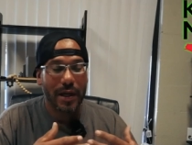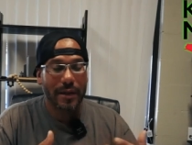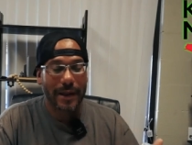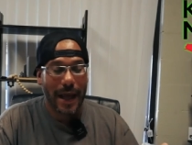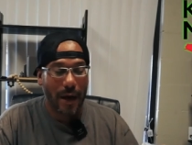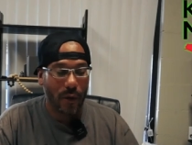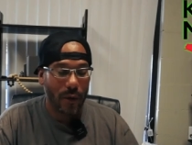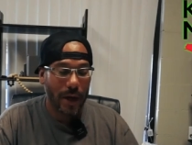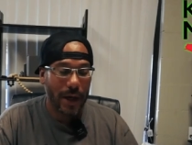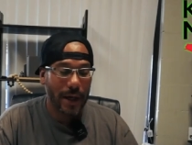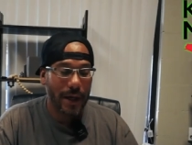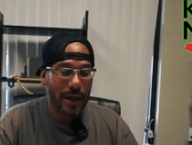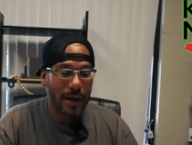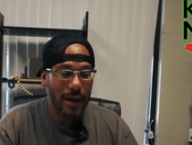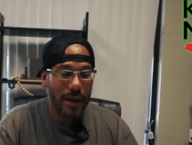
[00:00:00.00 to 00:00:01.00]
That way
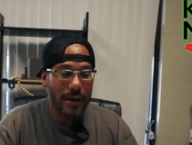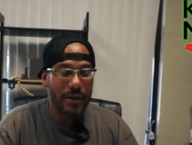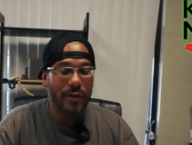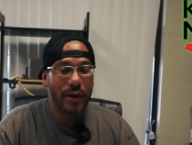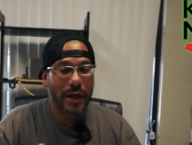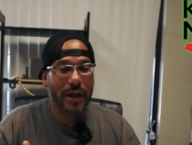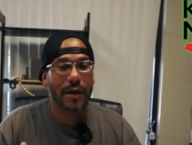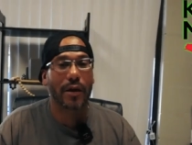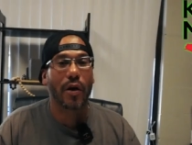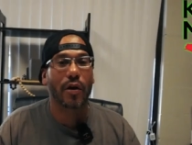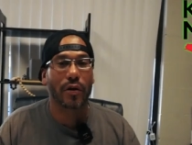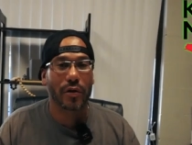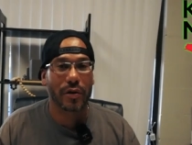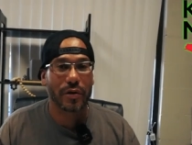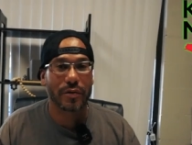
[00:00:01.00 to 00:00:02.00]
way uh, you'll get
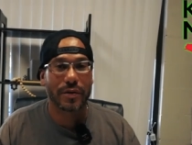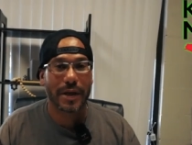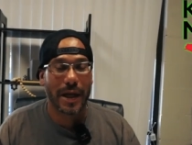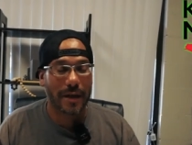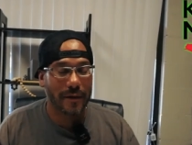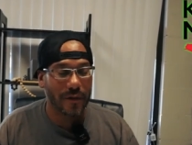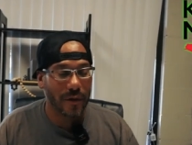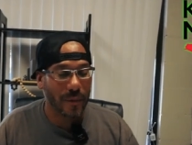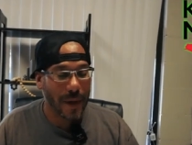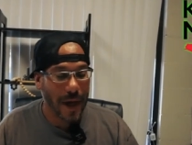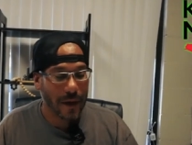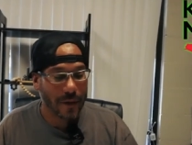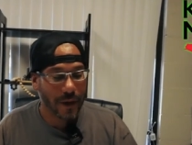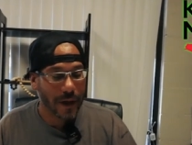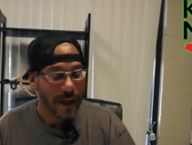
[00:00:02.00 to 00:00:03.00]
longer use out of your
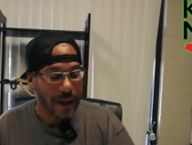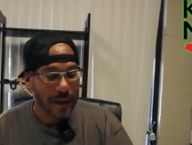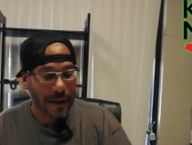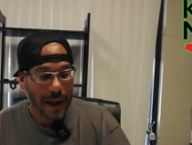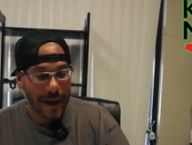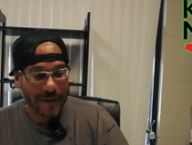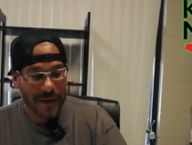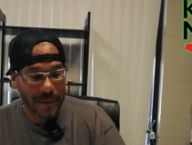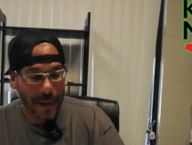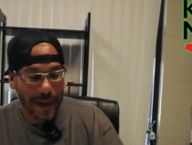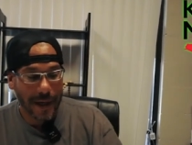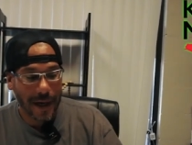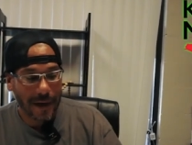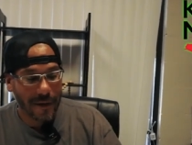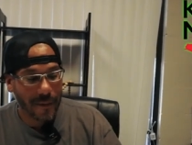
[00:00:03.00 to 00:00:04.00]
battery,
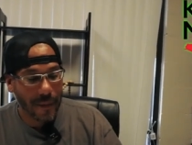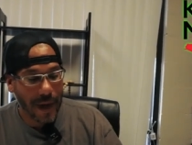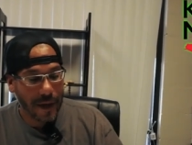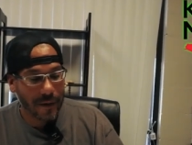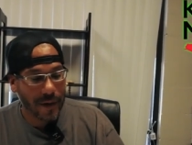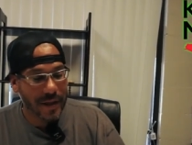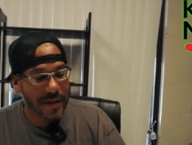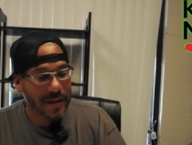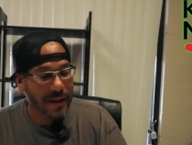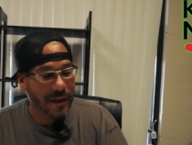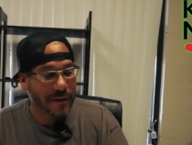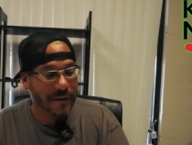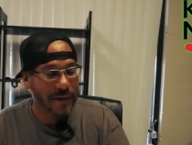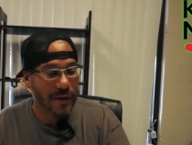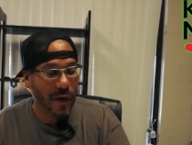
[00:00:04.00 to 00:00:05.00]
lifespan out of the battery
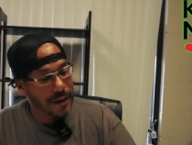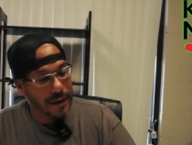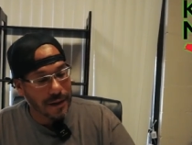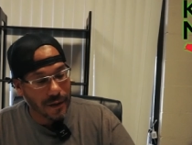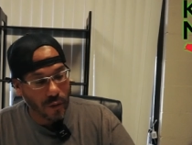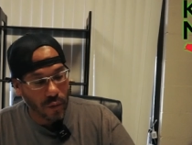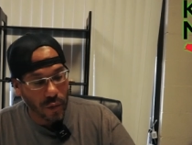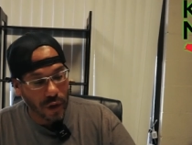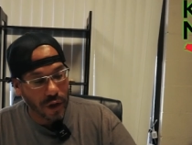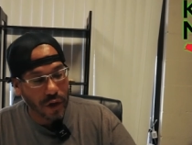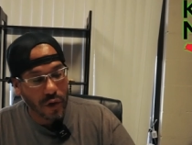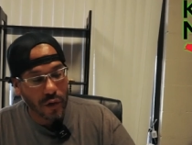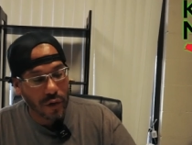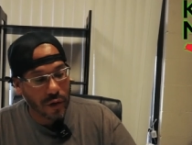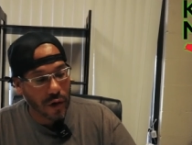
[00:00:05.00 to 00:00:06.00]
itself. So really
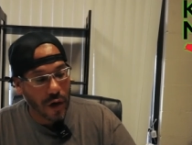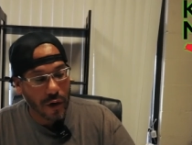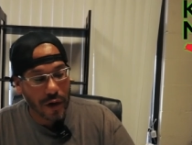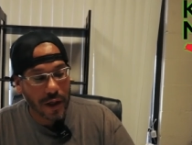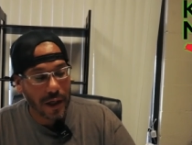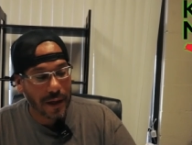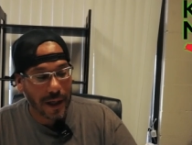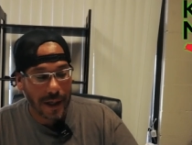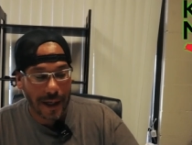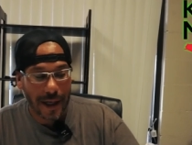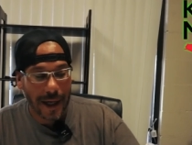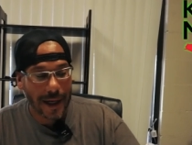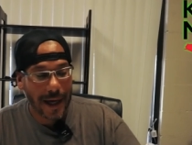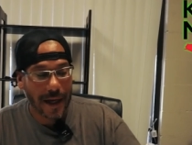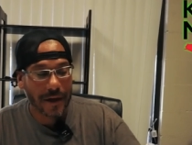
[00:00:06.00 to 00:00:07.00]
cool, it already comes, and I
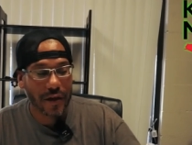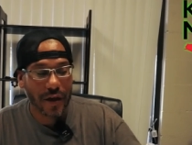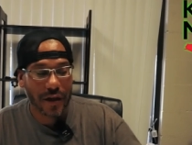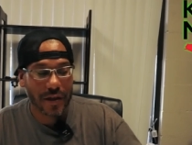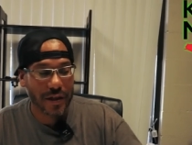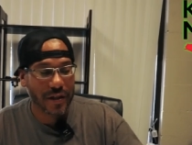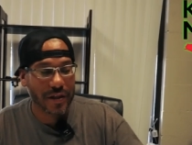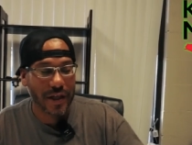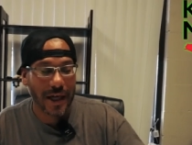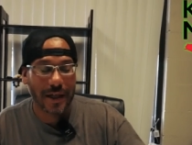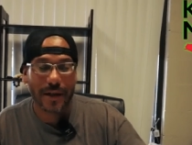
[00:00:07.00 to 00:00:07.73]
like how you can just check the